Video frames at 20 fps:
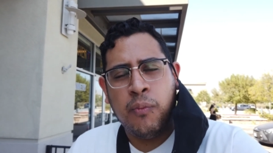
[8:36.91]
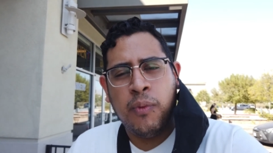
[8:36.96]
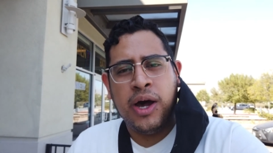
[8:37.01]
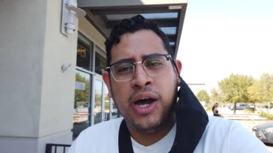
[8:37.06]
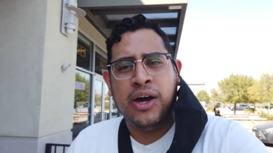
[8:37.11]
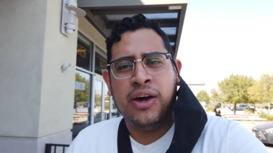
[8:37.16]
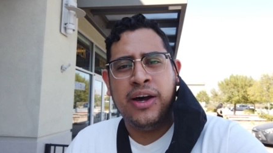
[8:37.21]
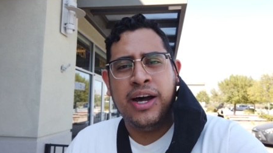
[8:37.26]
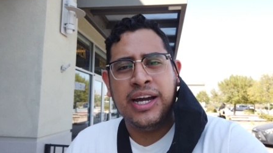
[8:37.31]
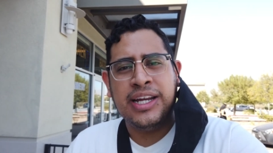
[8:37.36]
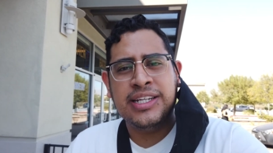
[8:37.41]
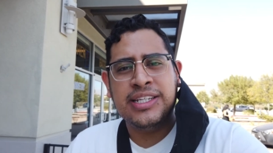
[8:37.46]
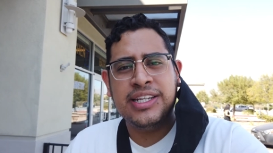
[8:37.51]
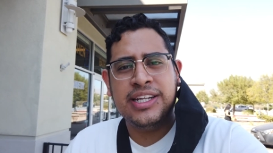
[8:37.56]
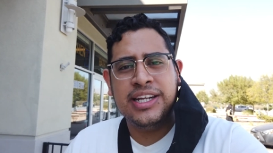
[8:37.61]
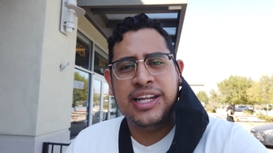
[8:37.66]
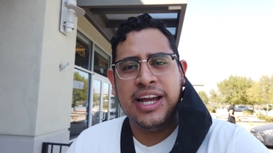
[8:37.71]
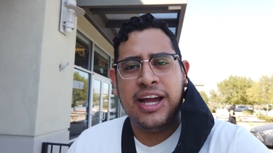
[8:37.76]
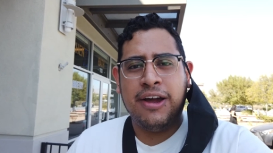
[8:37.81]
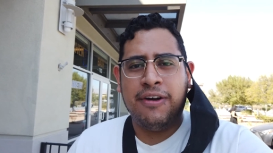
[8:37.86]
while I
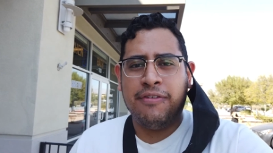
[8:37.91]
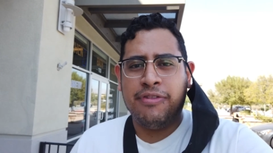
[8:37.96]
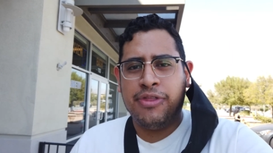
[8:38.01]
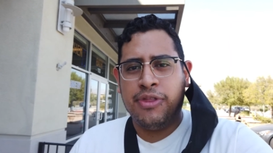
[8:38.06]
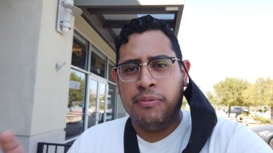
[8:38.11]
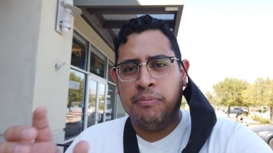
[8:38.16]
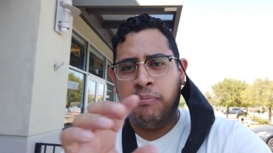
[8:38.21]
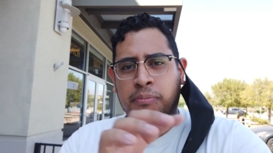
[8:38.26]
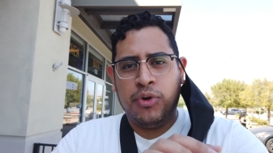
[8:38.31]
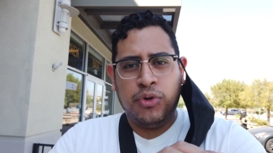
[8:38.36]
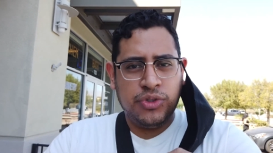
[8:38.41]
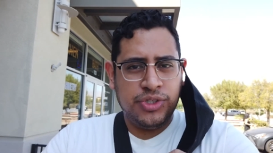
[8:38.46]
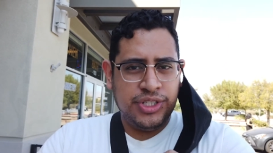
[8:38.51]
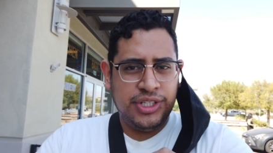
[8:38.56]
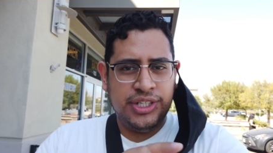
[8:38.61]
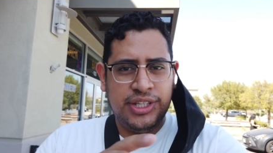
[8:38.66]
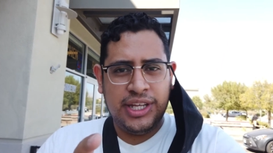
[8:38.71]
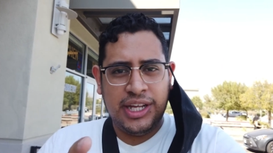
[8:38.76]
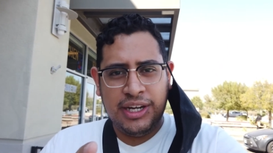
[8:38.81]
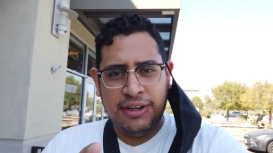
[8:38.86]
didn't have the
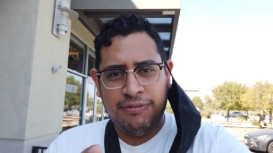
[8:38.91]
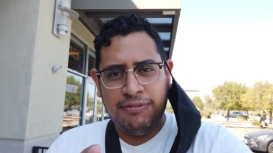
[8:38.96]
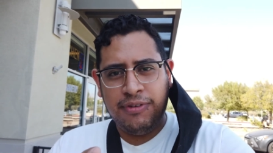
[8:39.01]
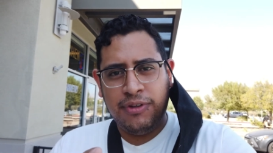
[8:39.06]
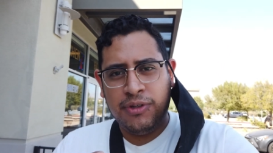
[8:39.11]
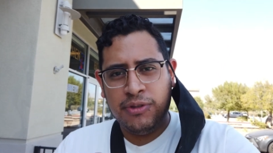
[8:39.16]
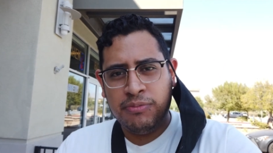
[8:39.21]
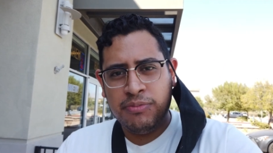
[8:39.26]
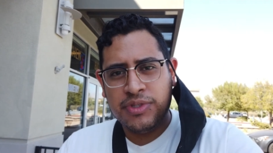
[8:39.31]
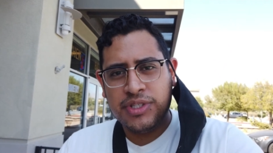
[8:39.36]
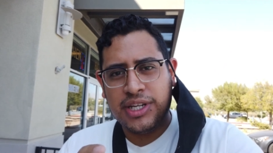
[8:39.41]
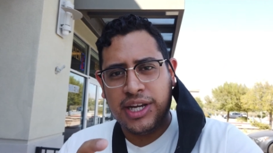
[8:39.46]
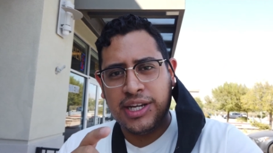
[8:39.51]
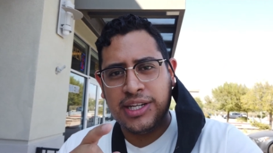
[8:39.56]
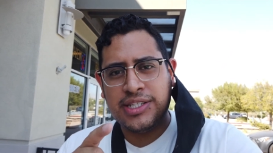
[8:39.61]
mochi that I filmed,